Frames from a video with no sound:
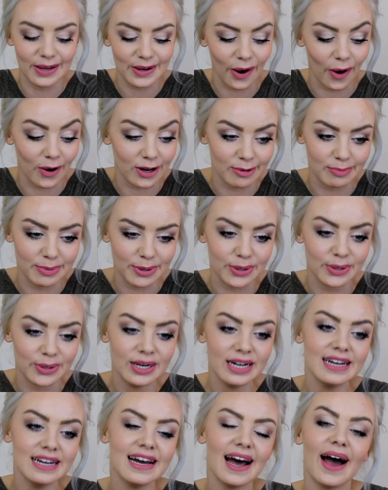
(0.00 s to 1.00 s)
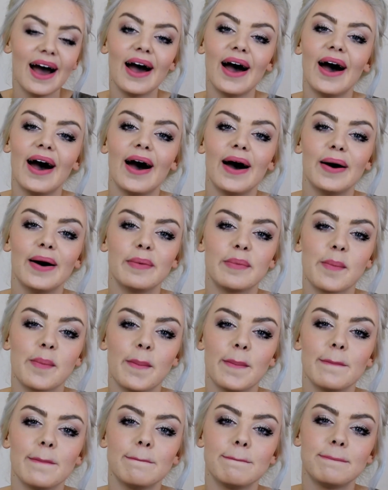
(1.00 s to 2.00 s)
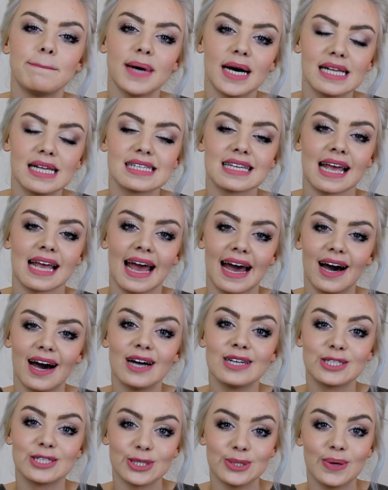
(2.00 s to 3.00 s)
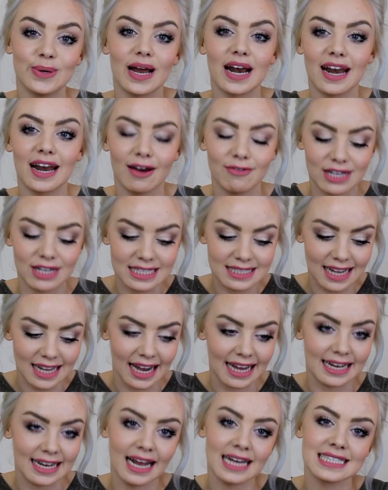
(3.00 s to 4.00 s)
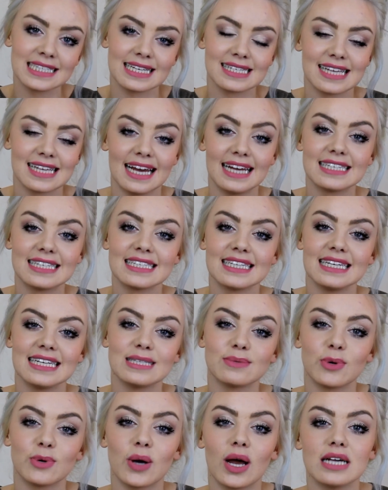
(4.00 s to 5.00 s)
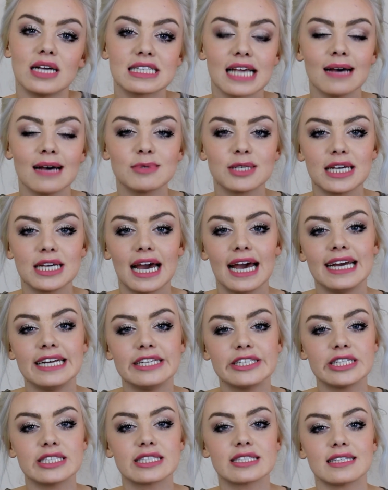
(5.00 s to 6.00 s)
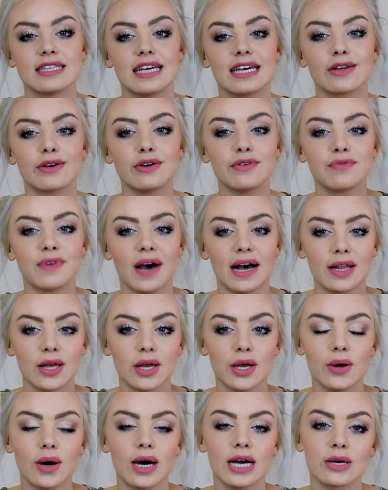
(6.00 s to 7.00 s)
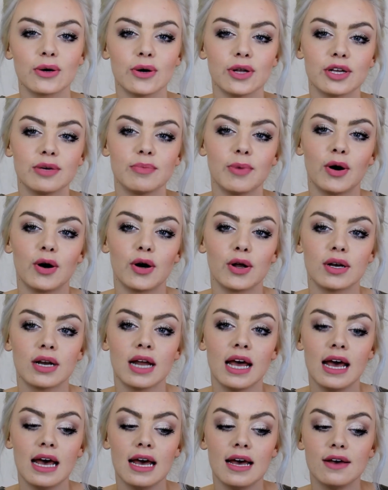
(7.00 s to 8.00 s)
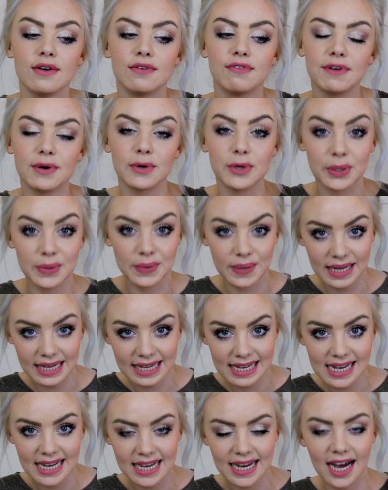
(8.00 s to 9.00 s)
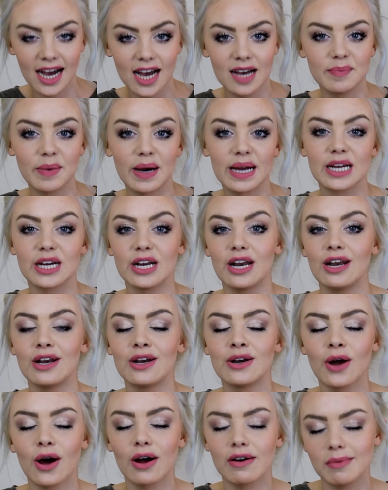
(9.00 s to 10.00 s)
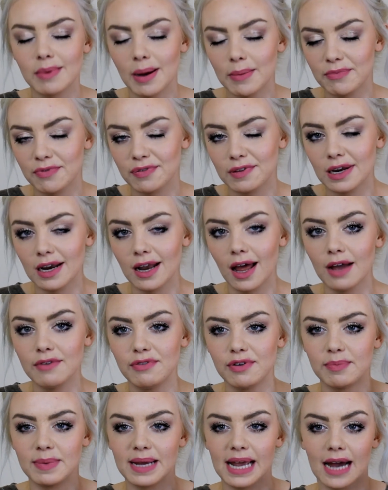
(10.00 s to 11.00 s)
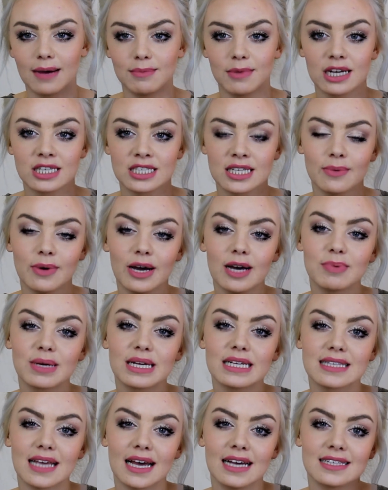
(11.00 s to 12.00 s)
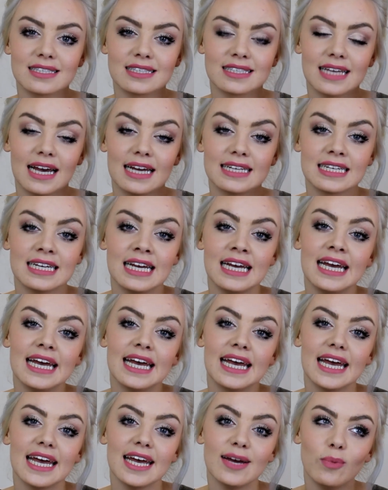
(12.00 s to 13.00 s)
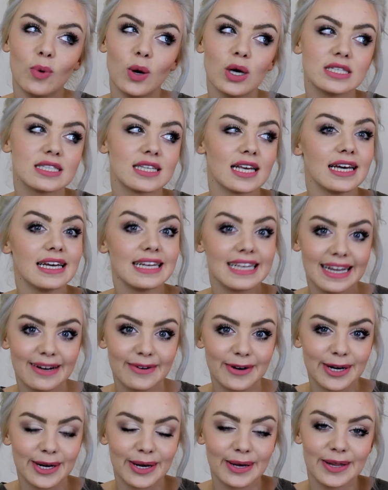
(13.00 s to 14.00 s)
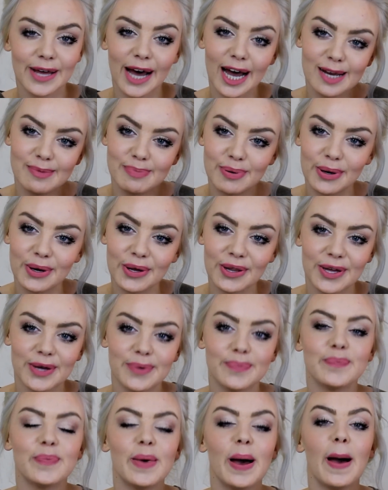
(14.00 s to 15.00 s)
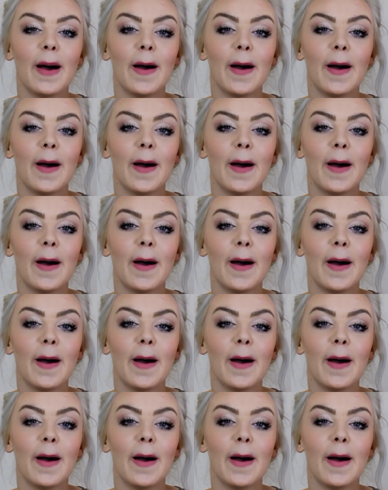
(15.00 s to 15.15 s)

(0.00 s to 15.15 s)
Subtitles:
look horrible. But yeah, I do love it, and as I said, these will last absolutely ages. They're good value. I got them on Feel Unique. I cannot remember for the life of me how much they were because, as I said, it was a year ago that I bought them.